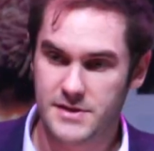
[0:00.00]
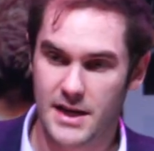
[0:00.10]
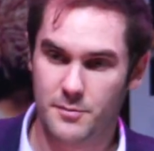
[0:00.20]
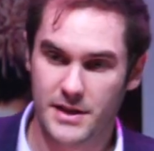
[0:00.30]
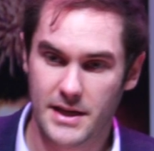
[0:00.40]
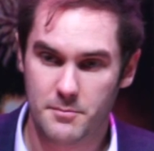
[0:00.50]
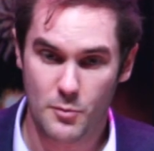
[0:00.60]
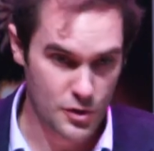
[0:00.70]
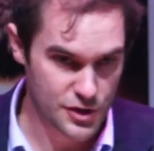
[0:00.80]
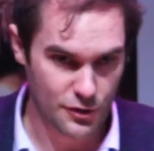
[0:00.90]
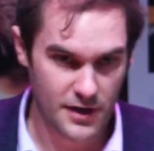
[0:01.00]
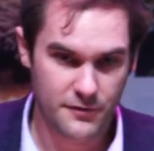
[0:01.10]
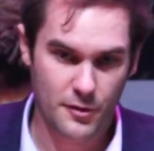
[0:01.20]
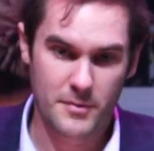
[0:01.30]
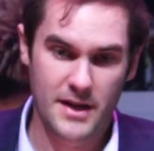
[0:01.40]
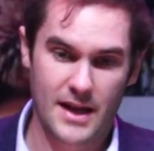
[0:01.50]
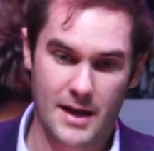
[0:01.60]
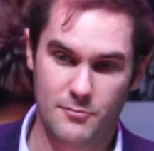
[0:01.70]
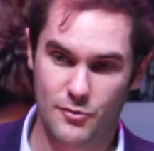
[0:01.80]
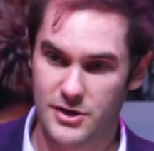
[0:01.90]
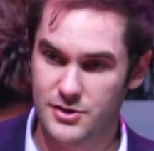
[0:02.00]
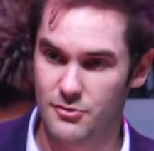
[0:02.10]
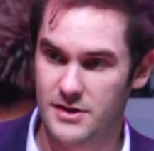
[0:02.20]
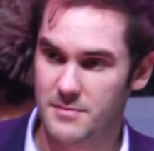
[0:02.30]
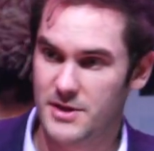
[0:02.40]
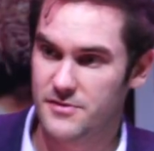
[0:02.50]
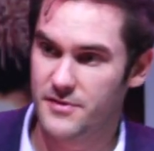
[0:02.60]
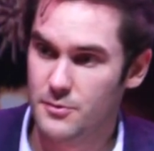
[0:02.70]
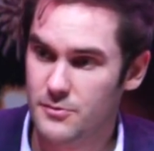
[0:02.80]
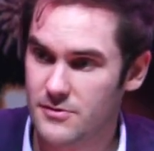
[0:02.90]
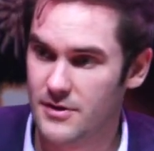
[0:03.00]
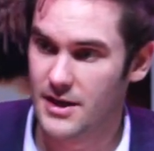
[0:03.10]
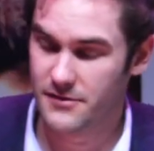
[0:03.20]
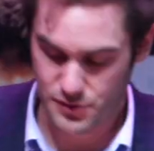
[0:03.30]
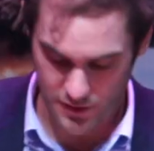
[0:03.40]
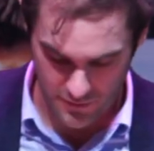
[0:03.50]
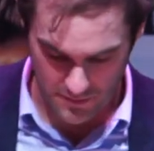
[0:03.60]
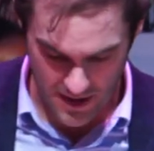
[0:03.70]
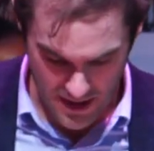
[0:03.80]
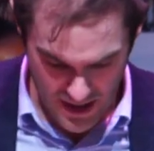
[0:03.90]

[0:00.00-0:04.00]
terribly more sorry for me. Roddy's already made you feel enough sorry for me.